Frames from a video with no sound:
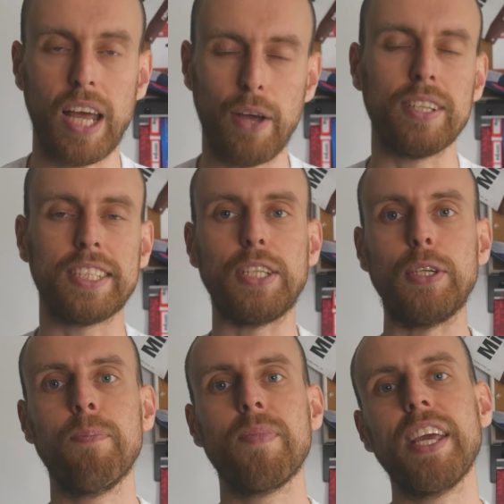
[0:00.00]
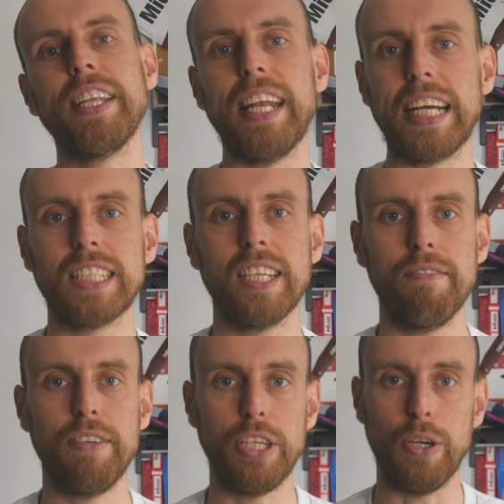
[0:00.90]
I will see you in the next
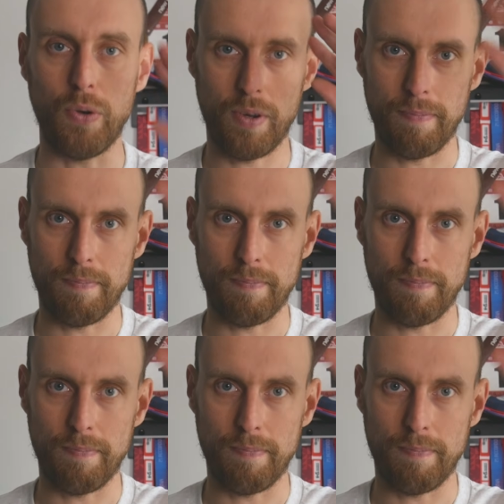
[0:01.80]
video.